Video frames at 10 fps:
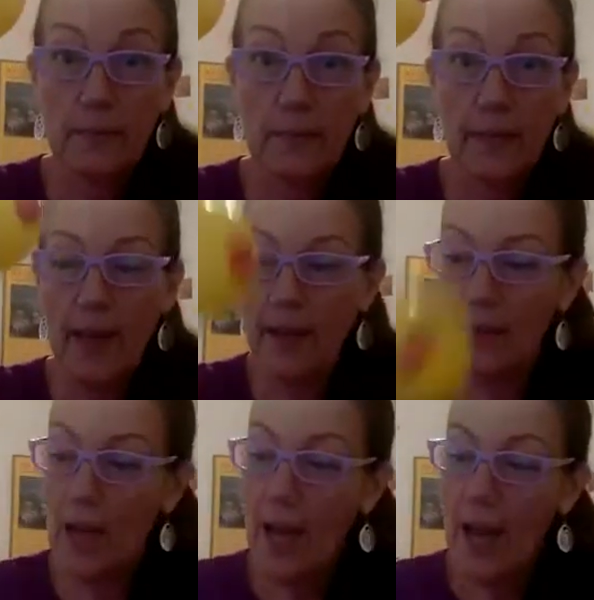okay?
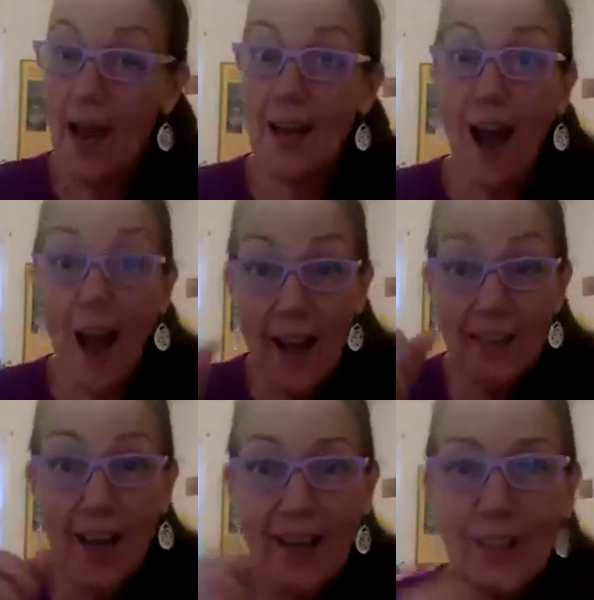And I
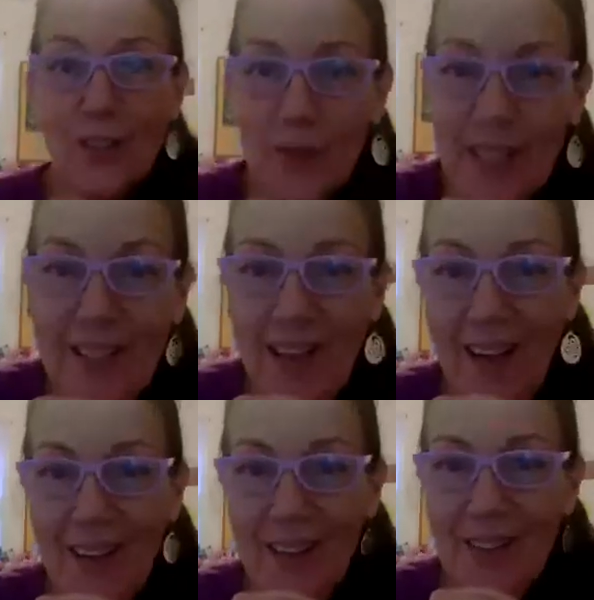like to
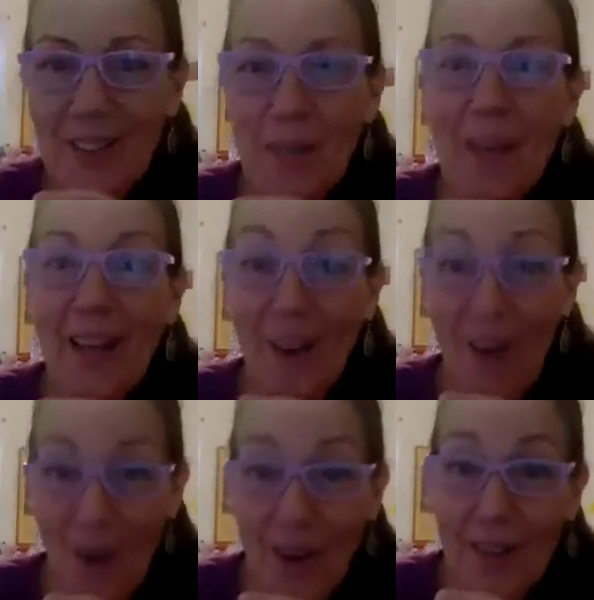recycle to make
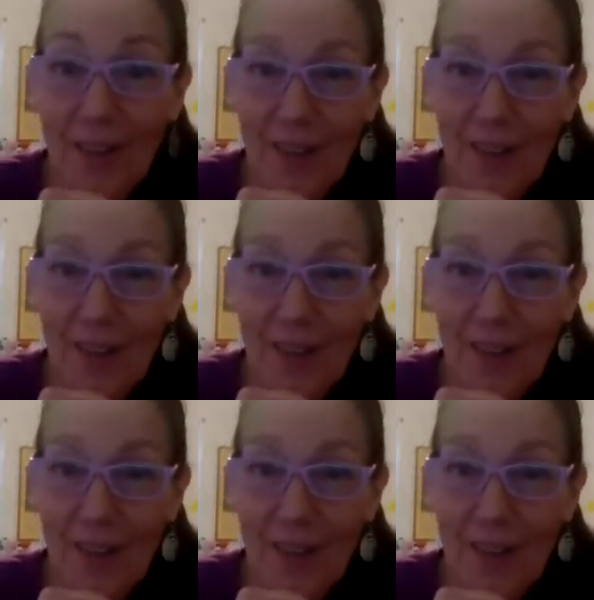art.